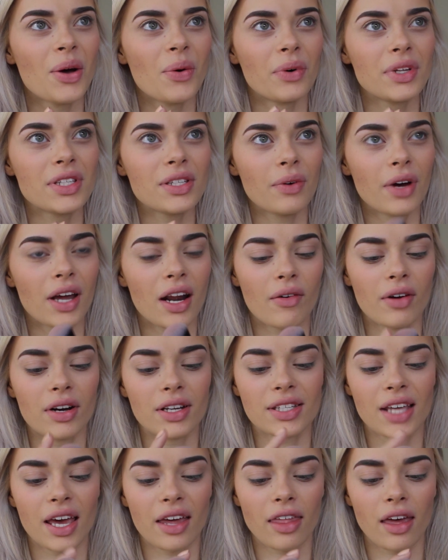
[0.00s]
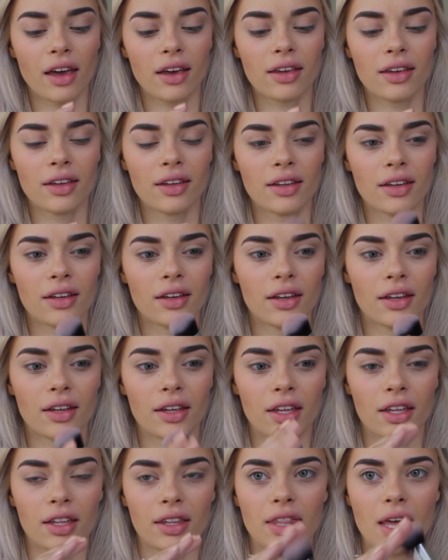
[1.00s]
what's the word I want to say, like,
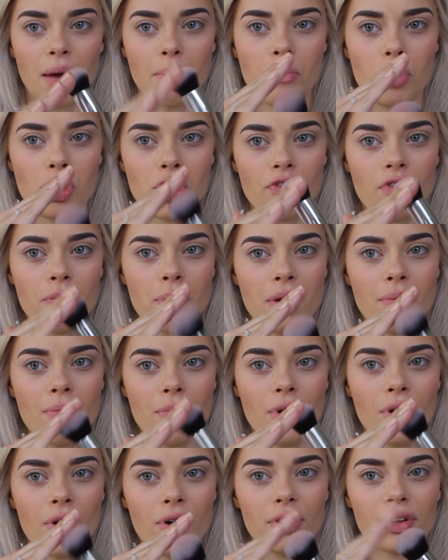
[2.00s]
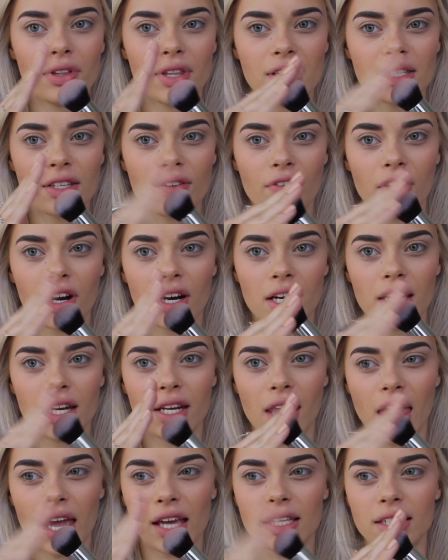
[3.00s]
that move a bit more. These are
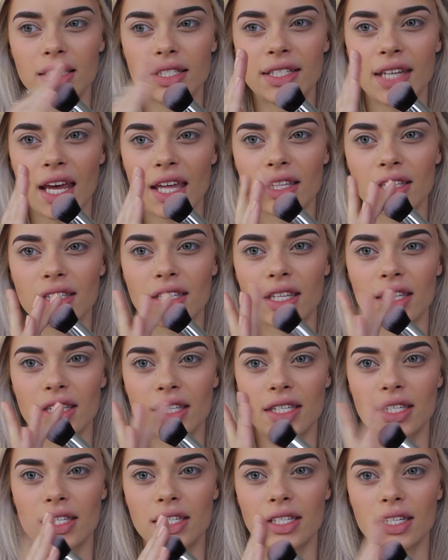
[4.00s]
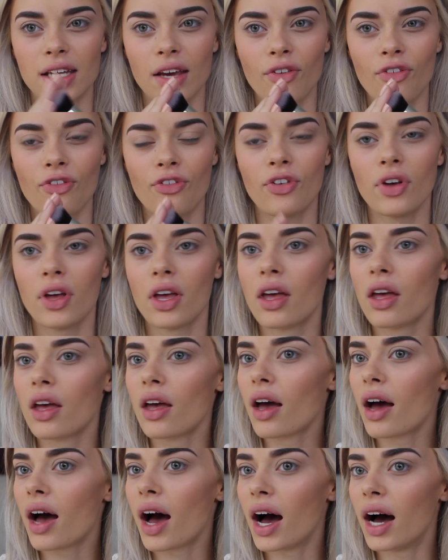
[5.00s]
very like dense and stiff.
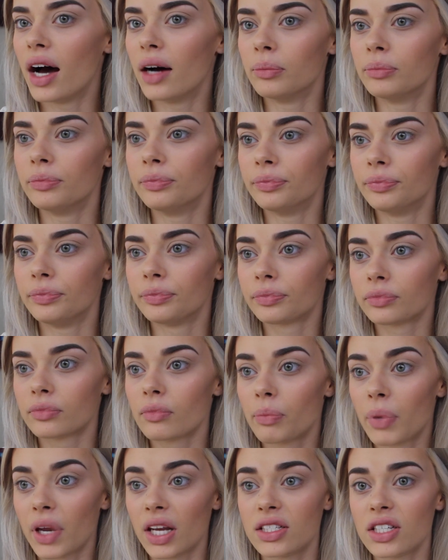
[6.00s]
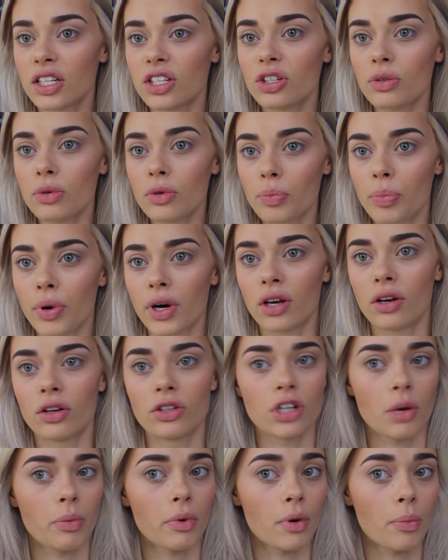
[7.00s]
But I did do a pretty good
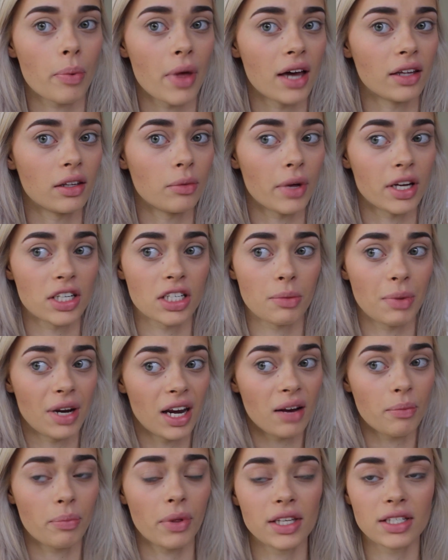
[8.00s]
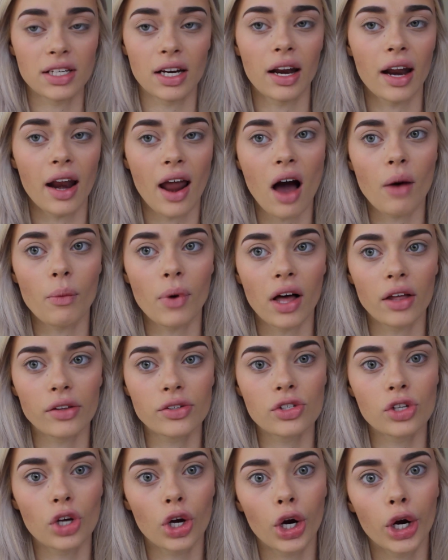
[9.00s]
job at applying the blush. I mean, it blended it out well,
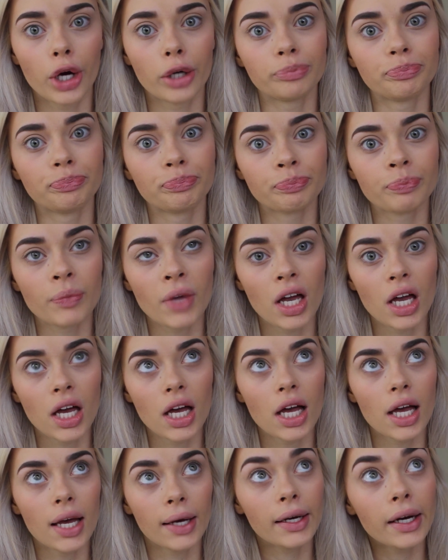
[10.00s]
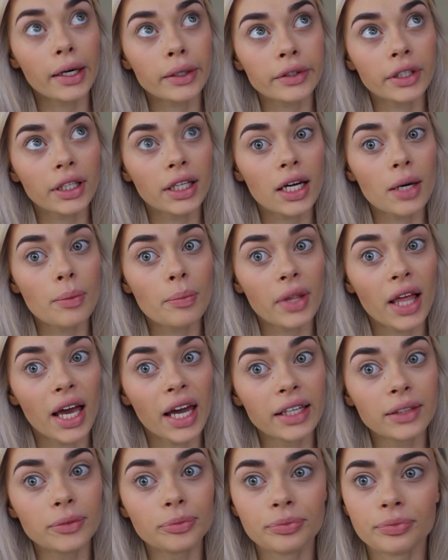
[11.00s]
so can't really
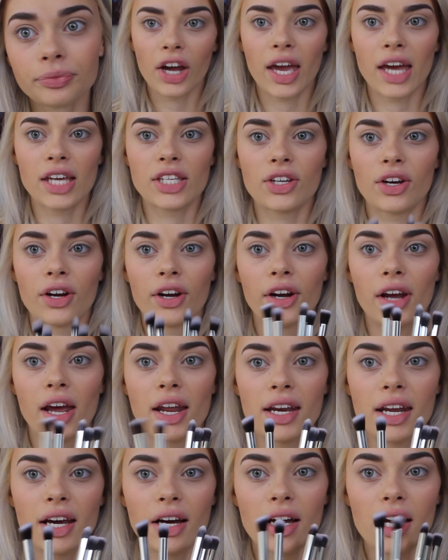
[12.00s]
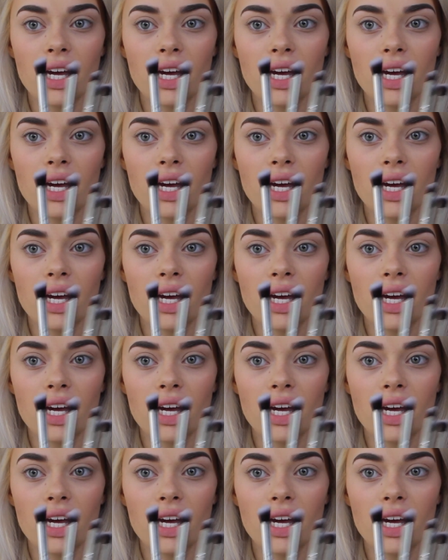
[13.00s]
complain. Okay, so now